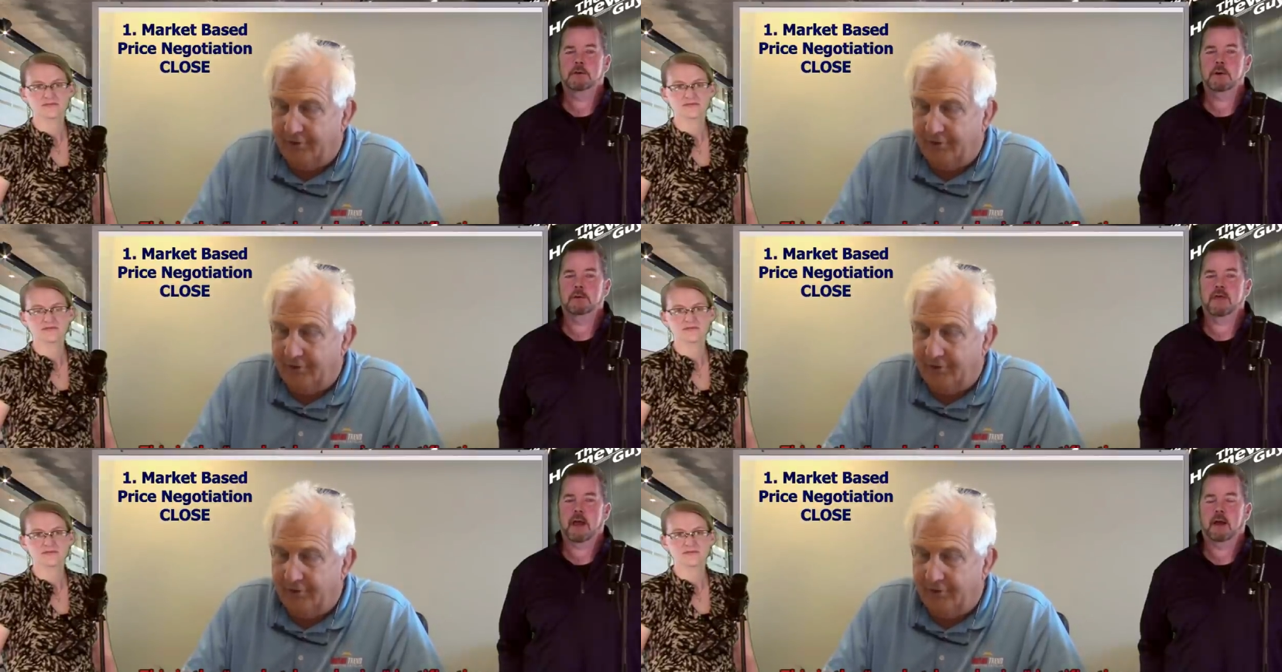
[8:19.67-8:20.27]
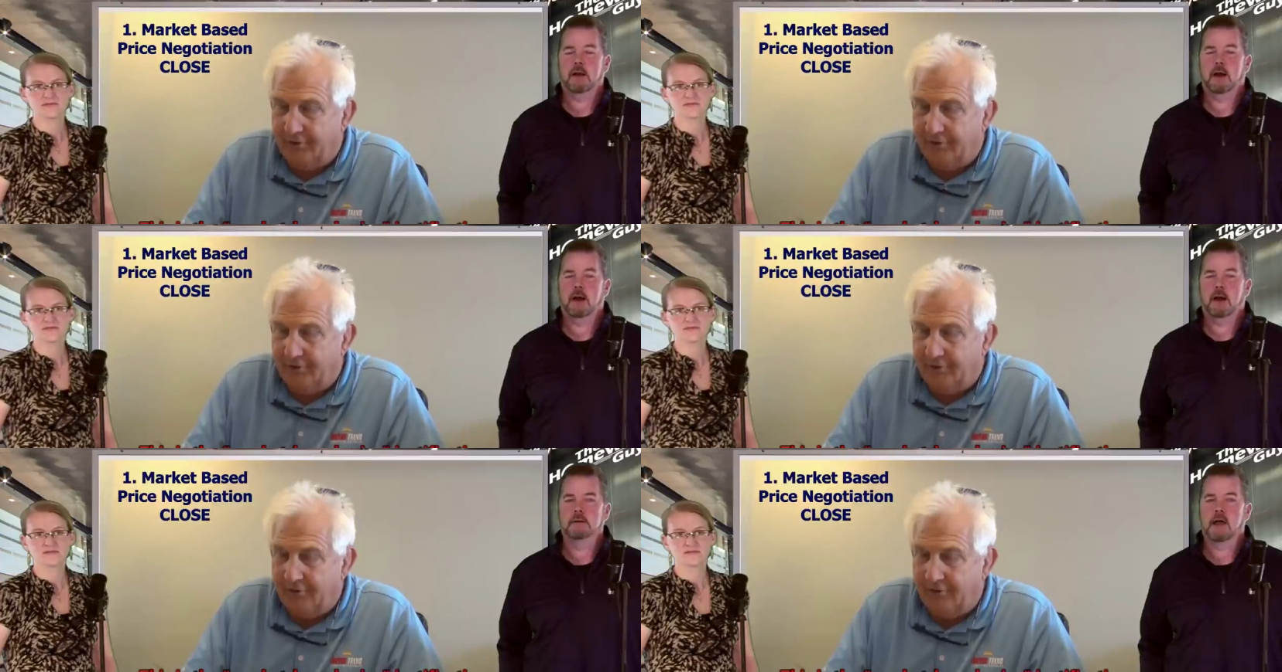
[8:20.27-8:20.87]
Speaker 1: agree with that.
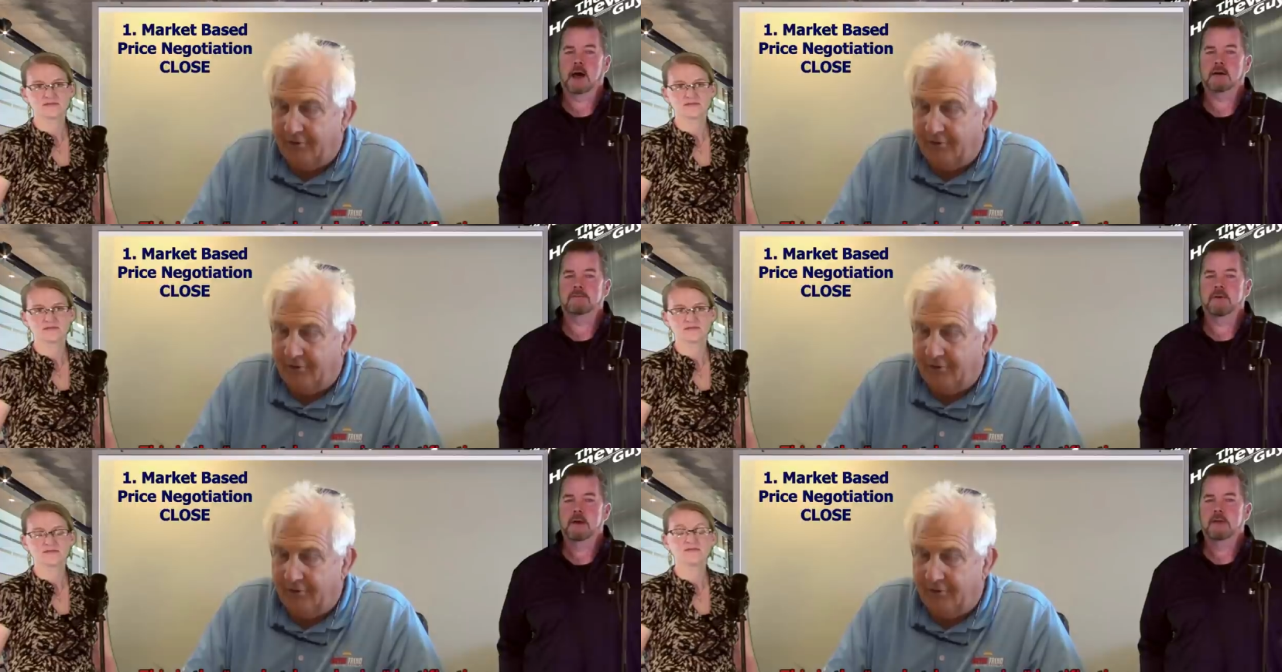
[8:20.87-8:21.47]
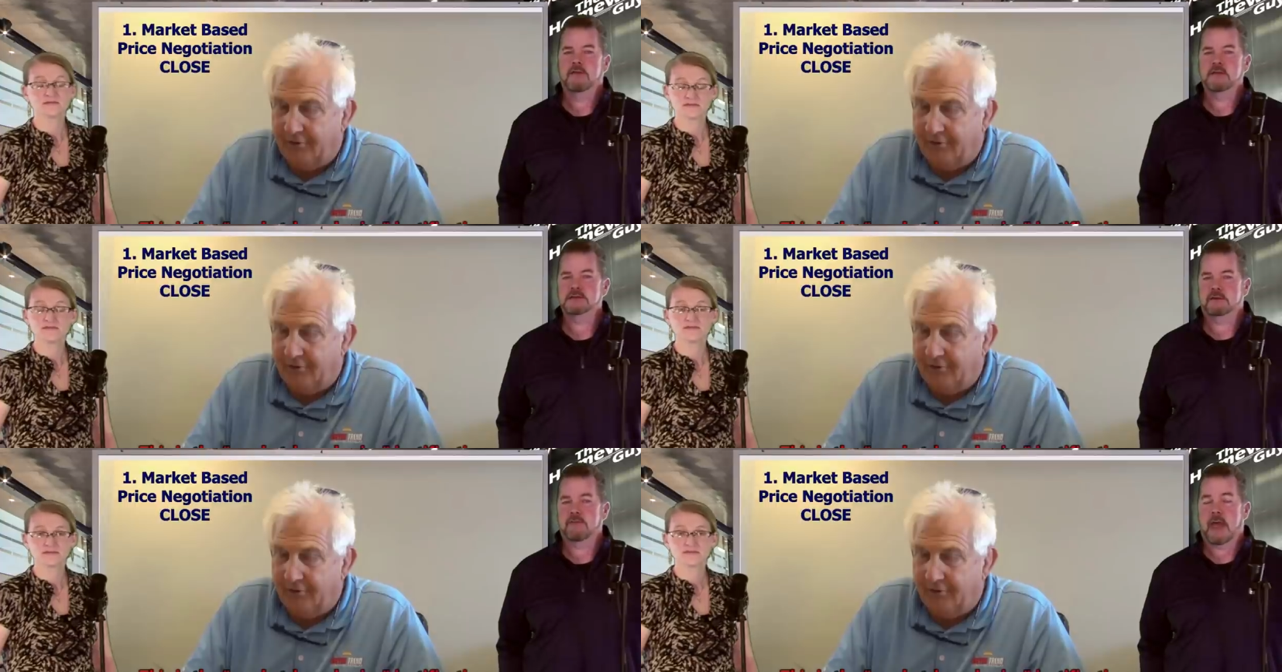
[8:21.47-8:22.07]
A, a, lot of things
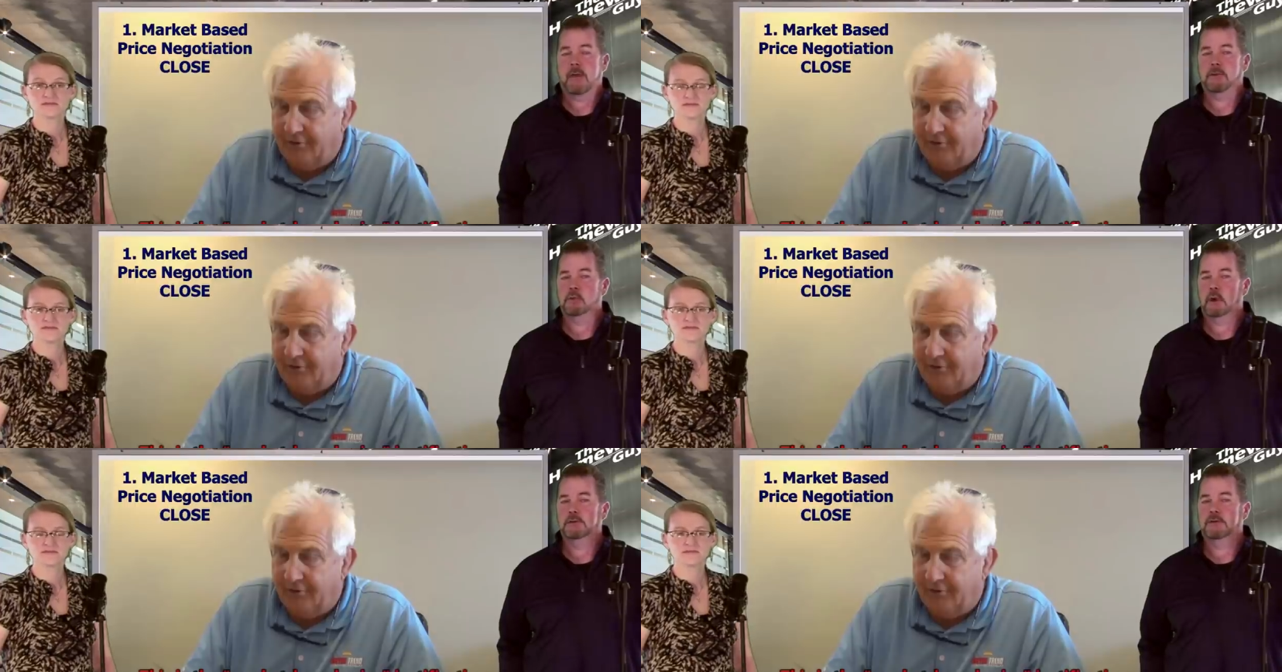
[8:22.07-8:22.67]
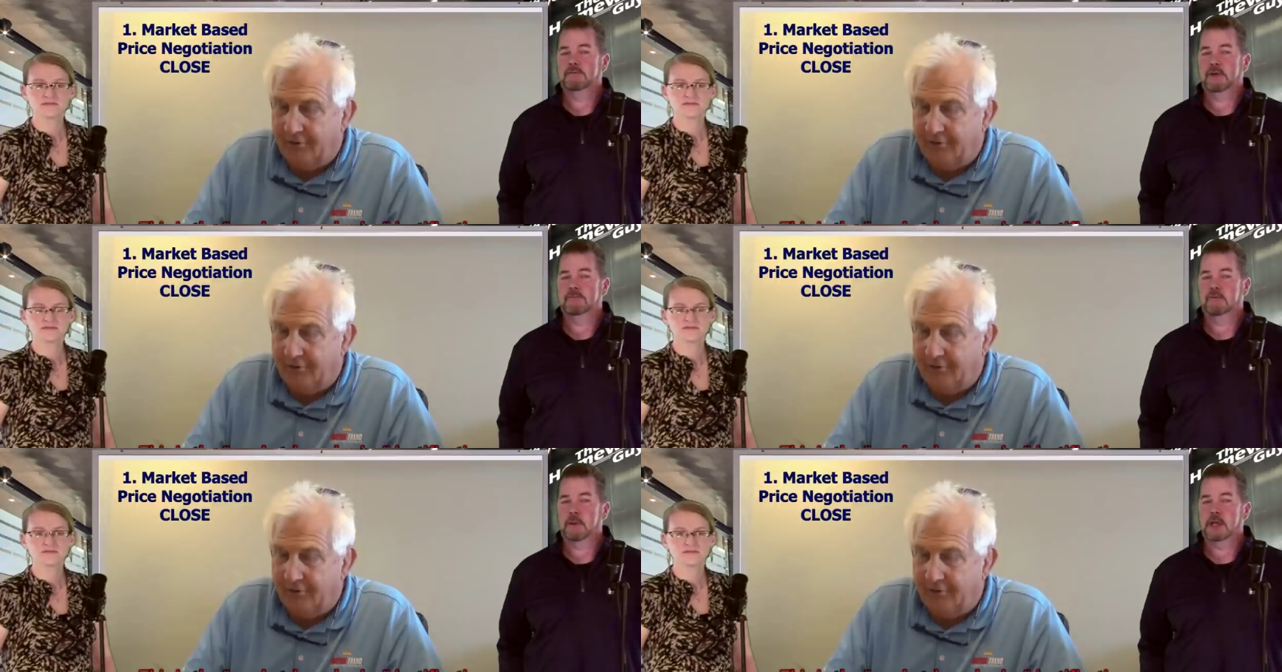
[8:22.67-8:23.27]
that have happened relative to
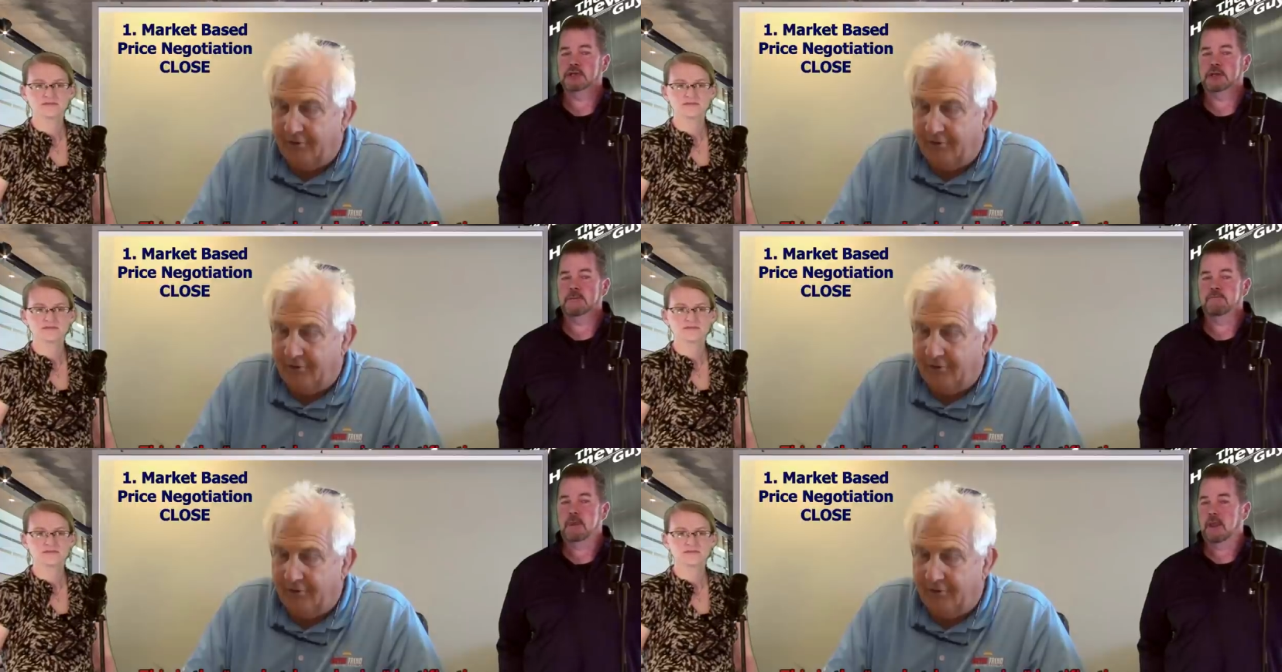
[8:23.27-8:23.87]
information